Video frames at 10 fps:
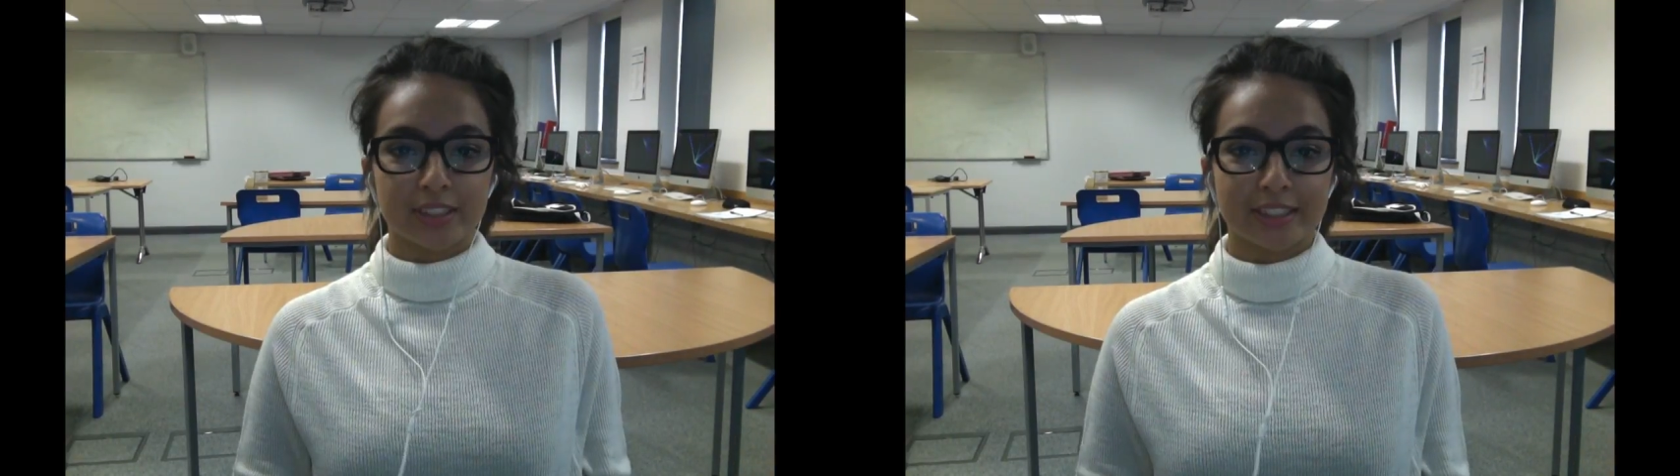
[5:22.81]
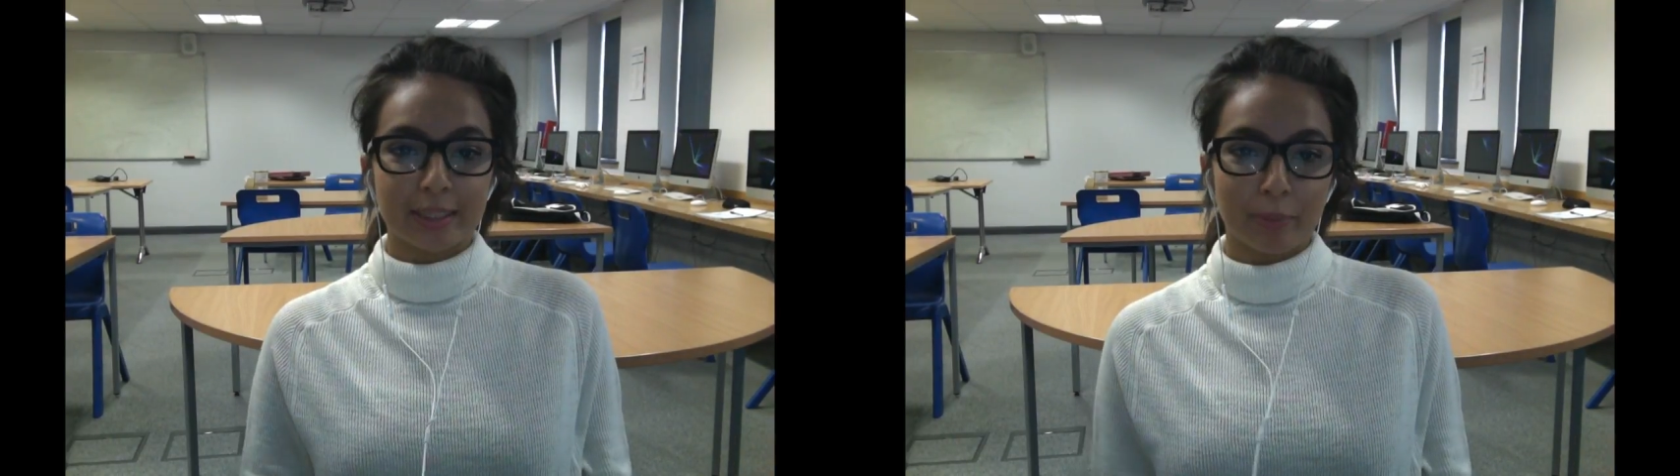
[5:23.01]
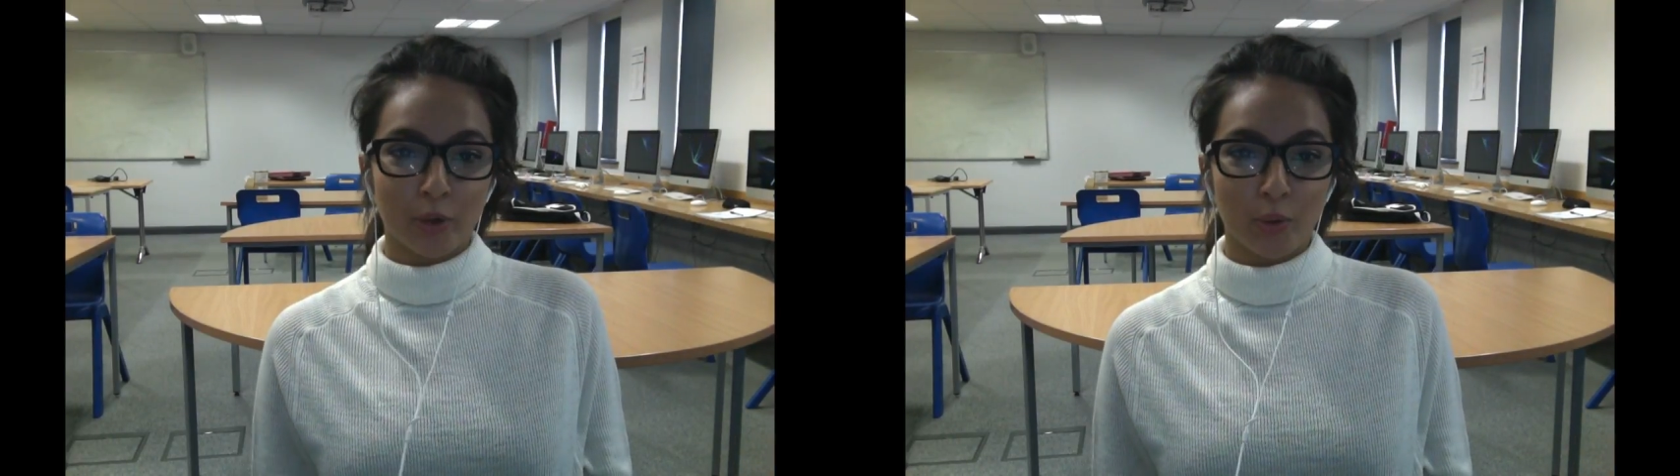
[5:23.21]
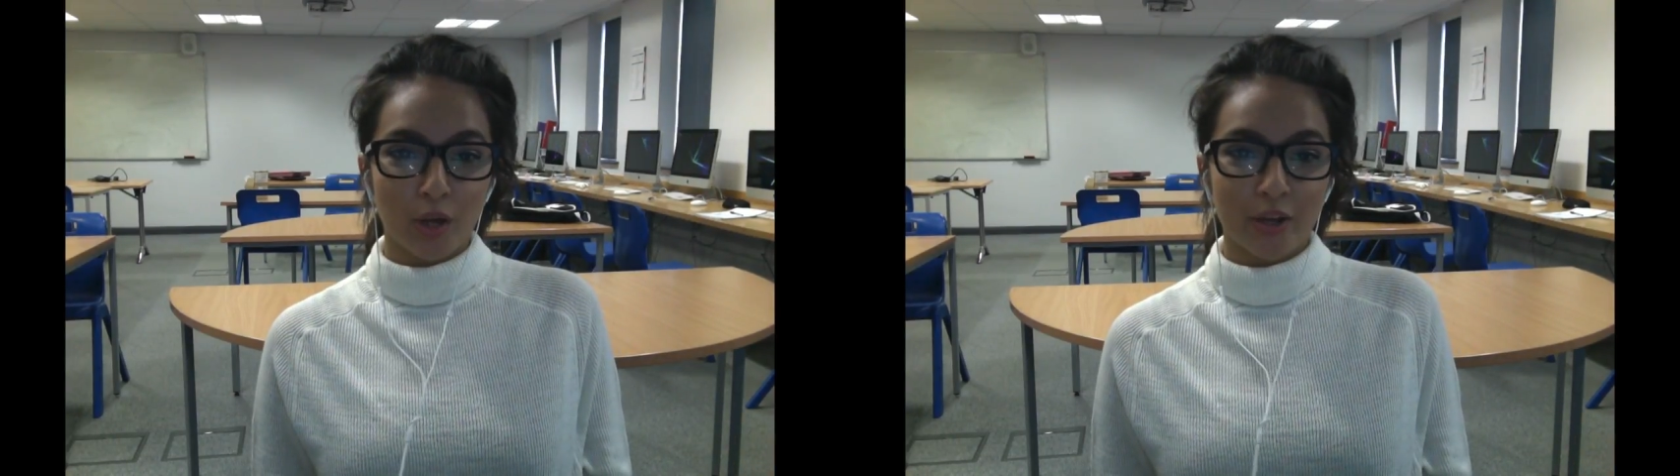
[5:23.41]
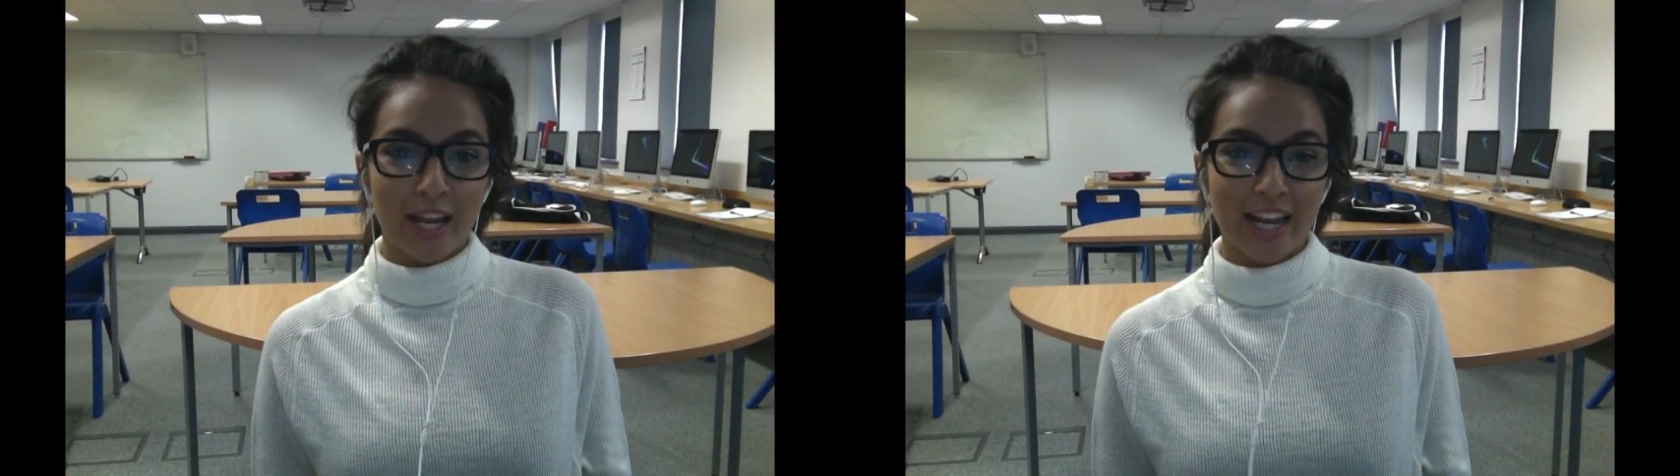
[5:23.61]
Typical
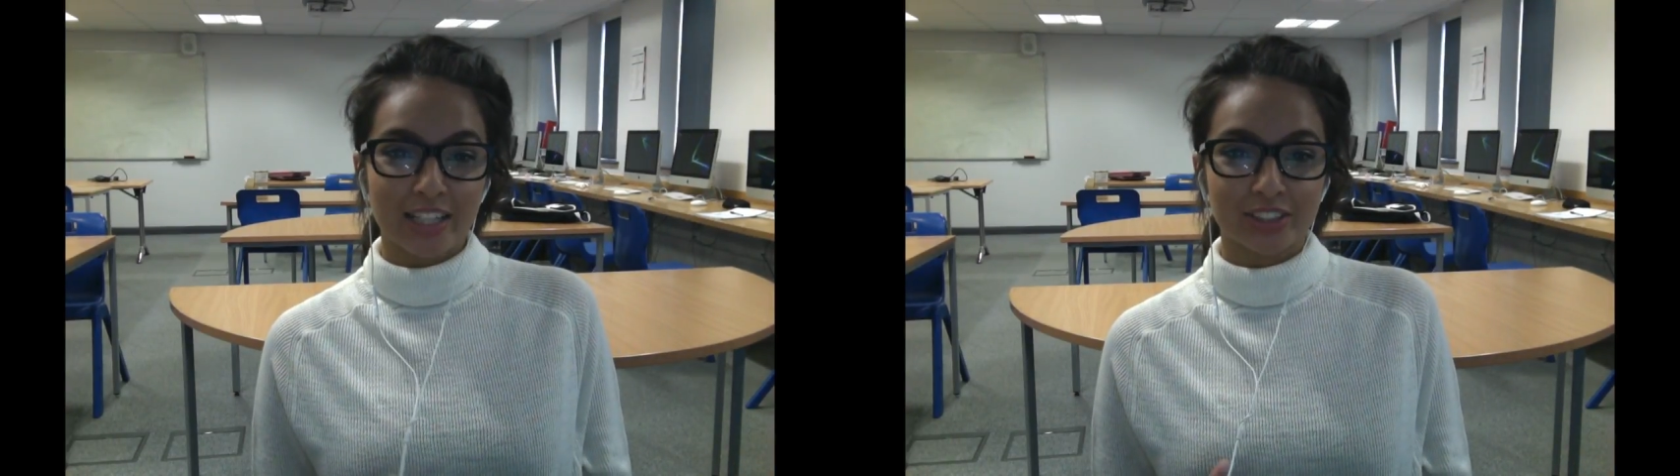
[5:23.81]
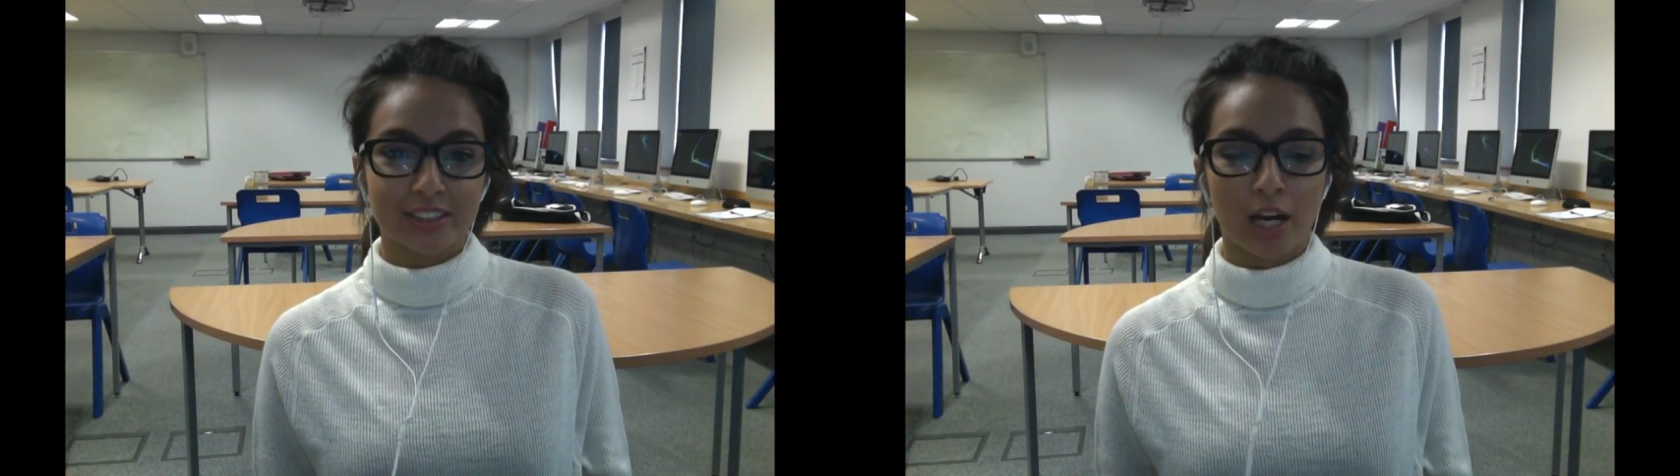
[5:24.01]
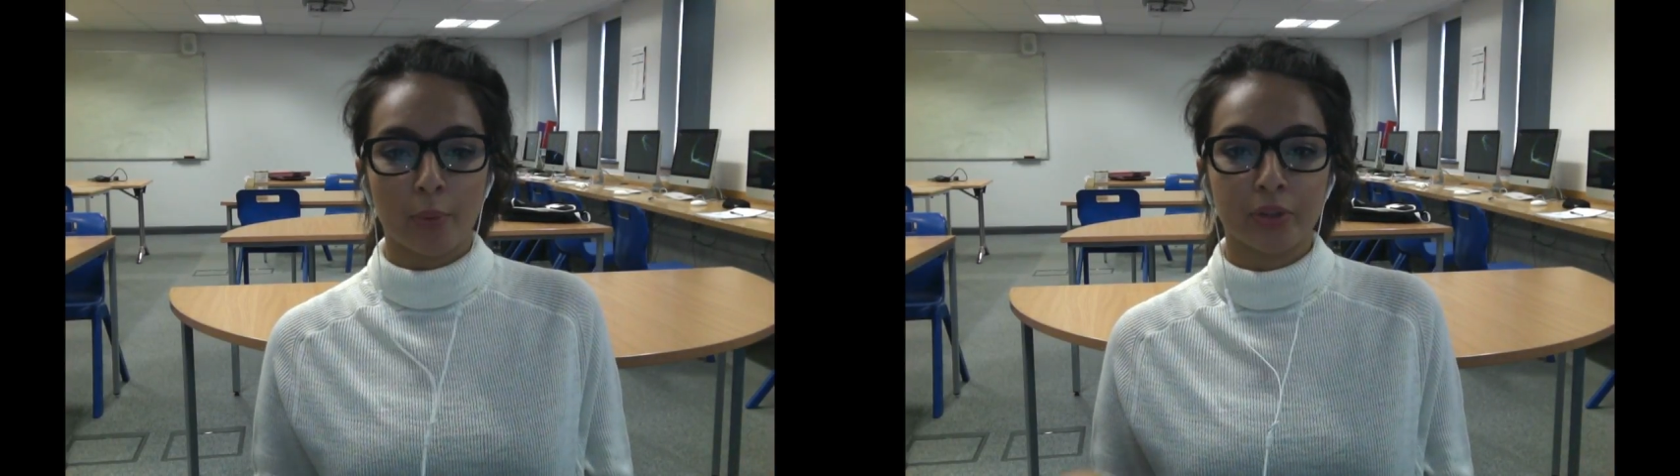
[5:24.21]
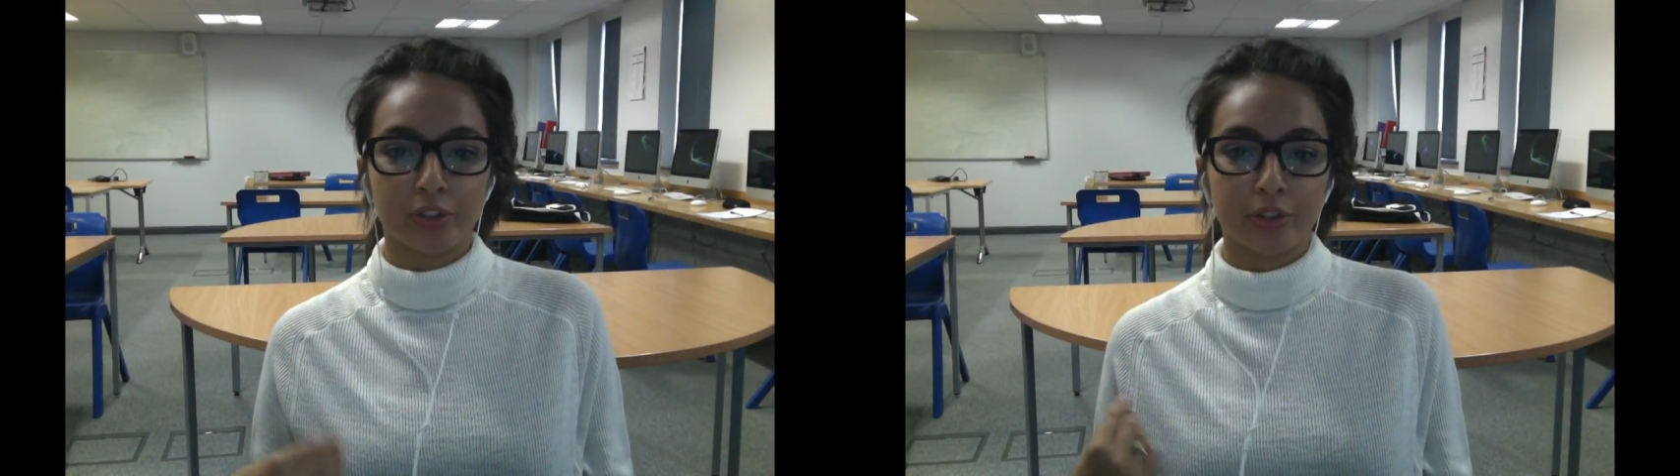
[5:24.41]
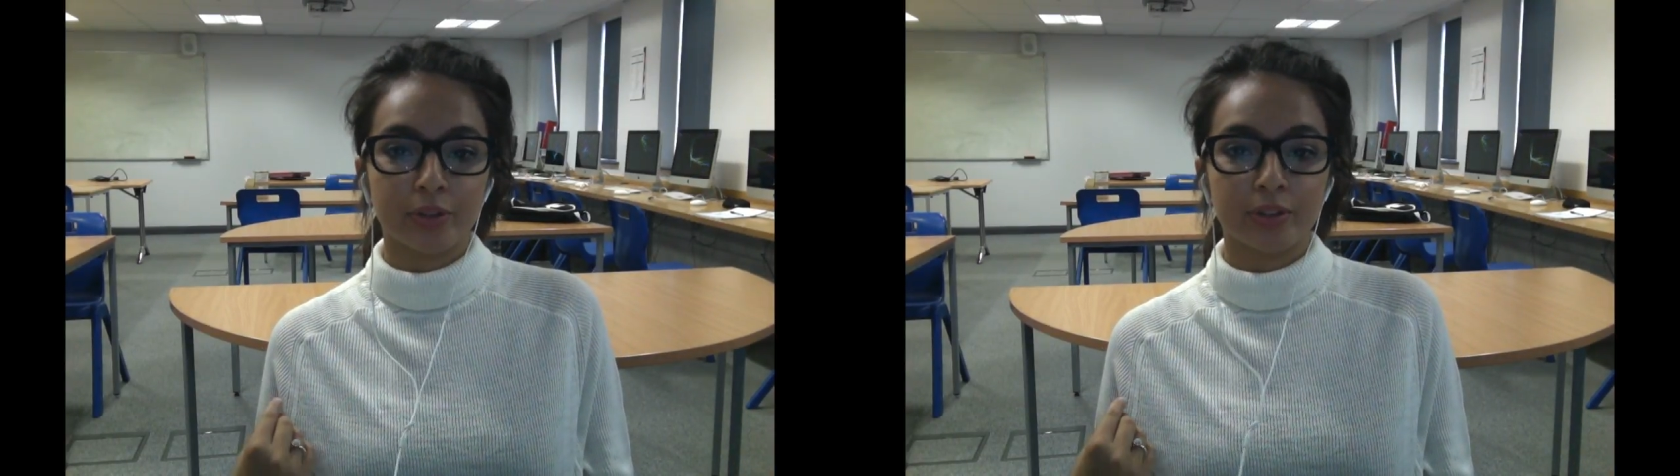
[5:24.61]
locations that I would
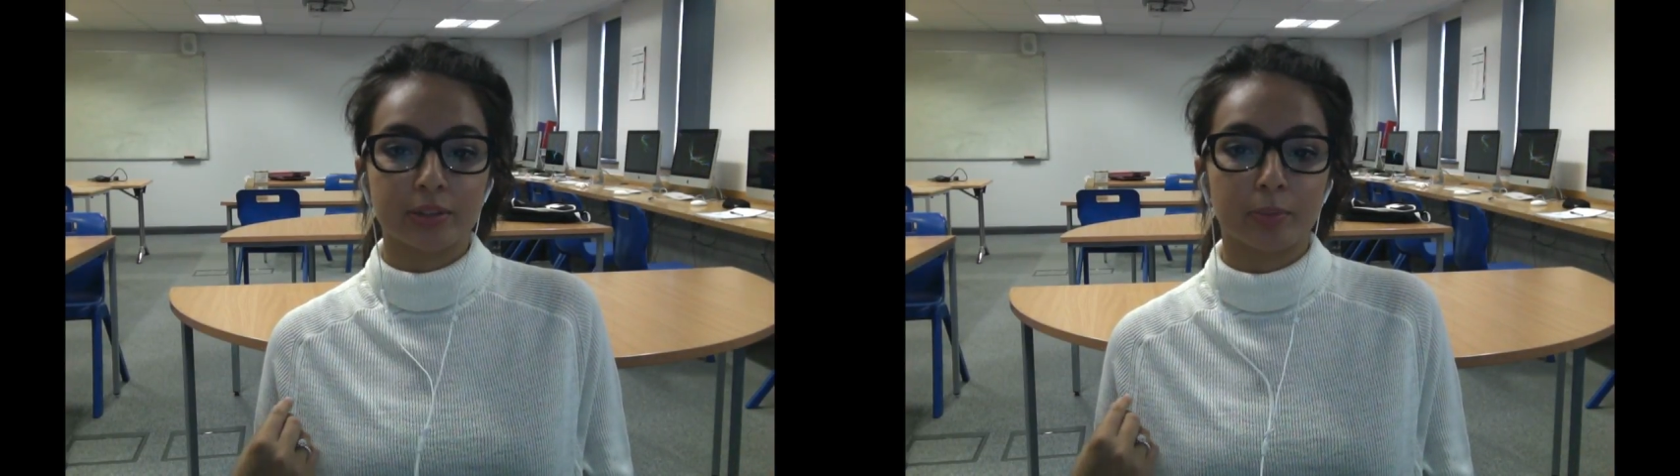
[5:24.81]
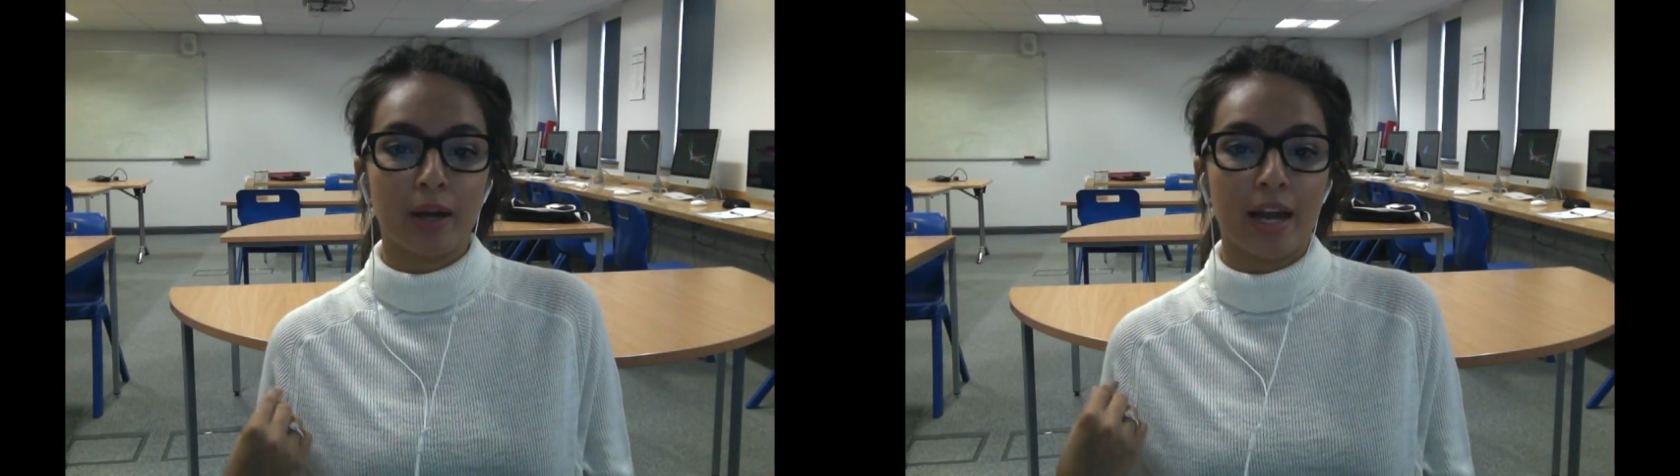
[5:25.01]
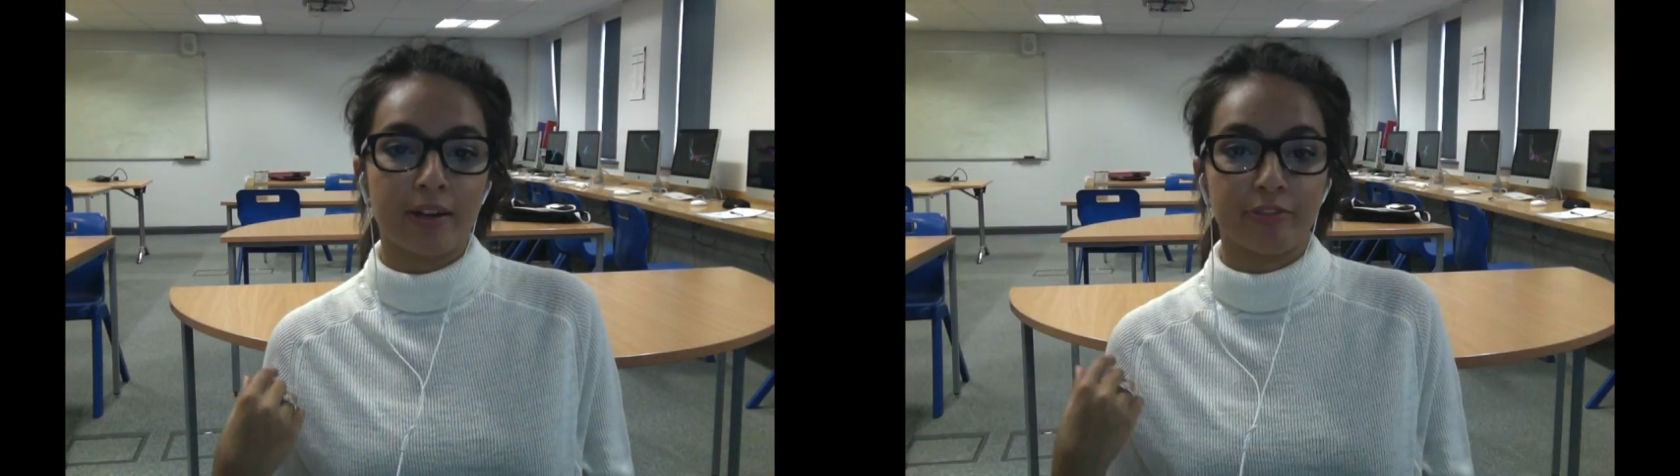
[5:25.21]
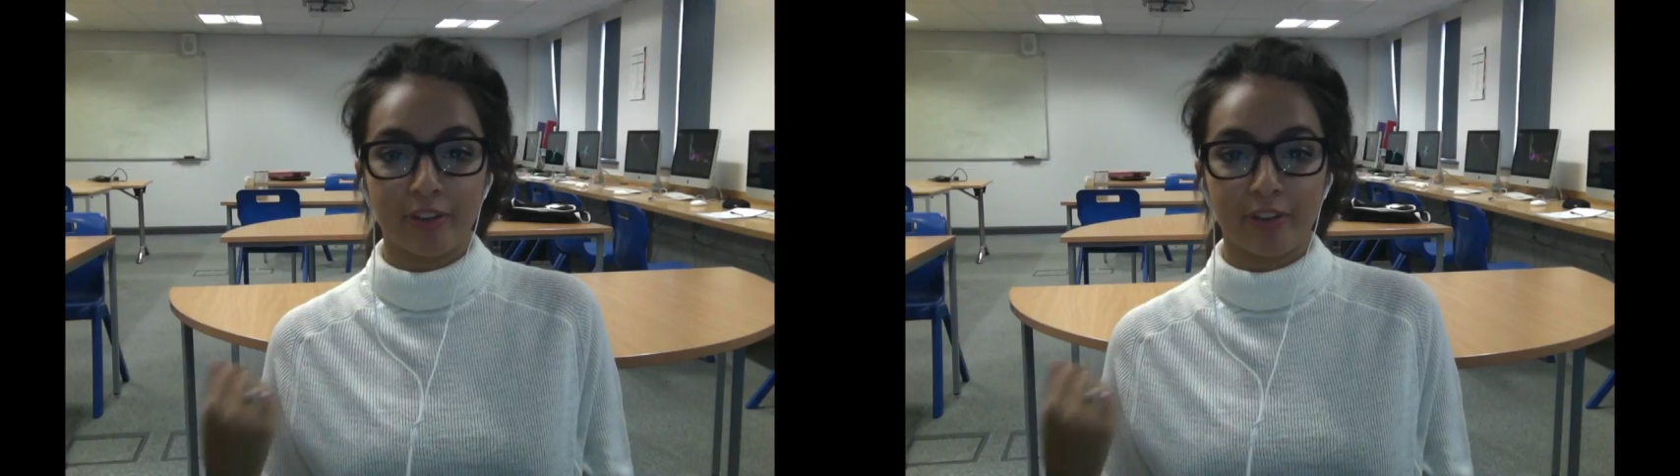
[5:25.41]
use when